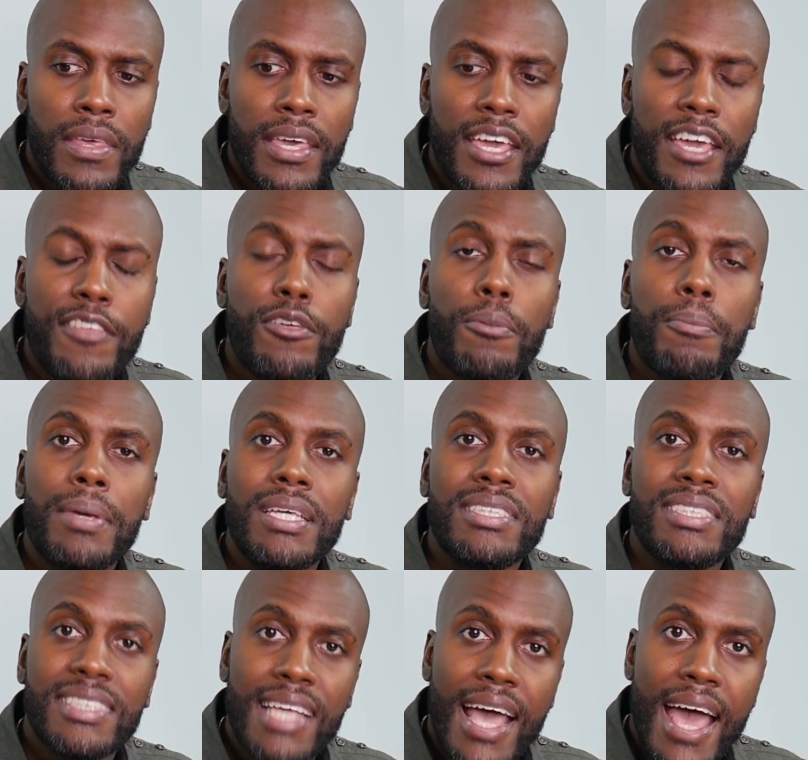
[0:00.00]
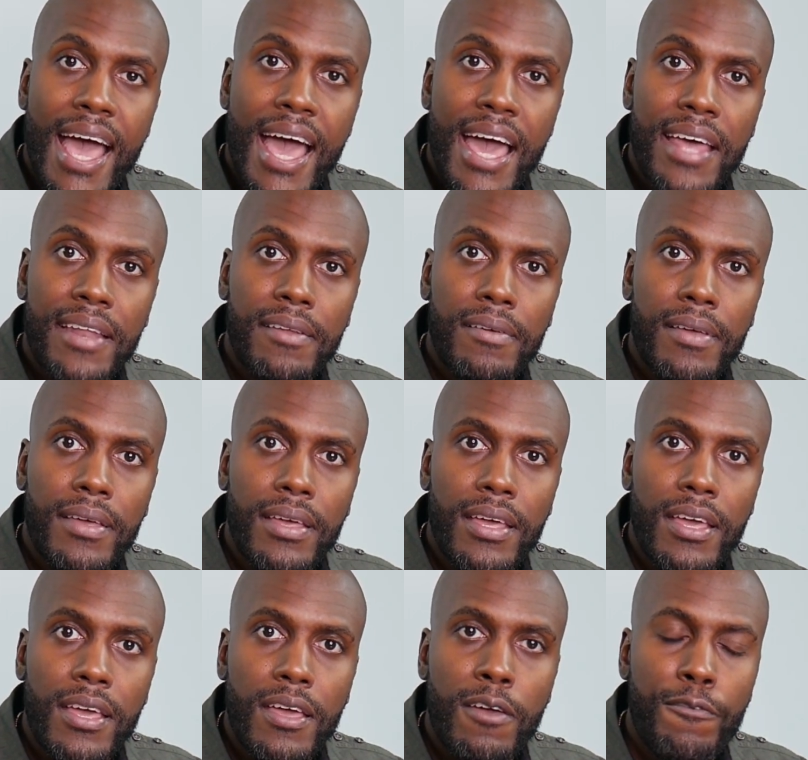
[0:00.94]
either be sad
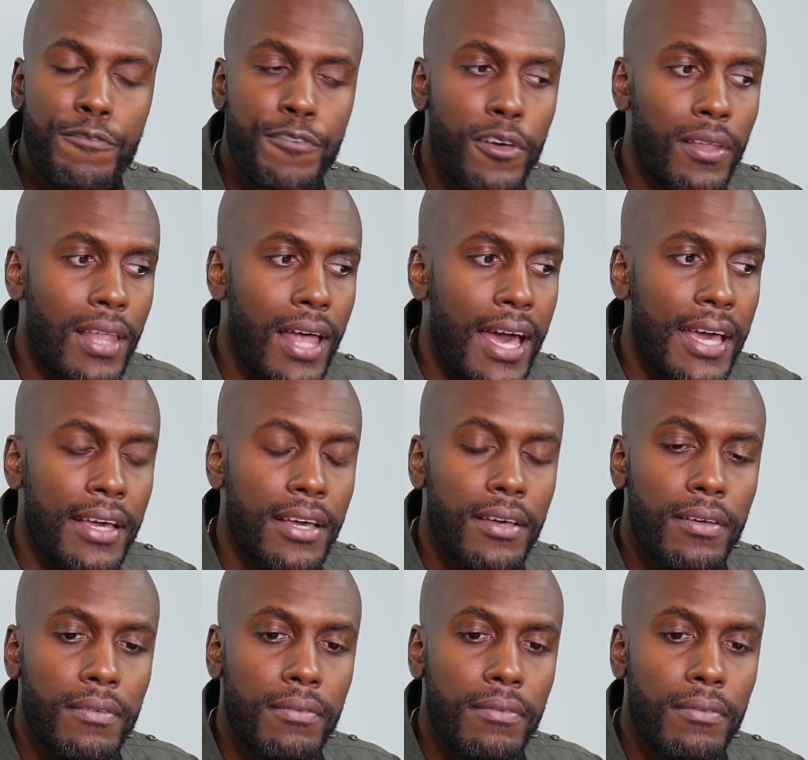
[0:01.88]
and feel like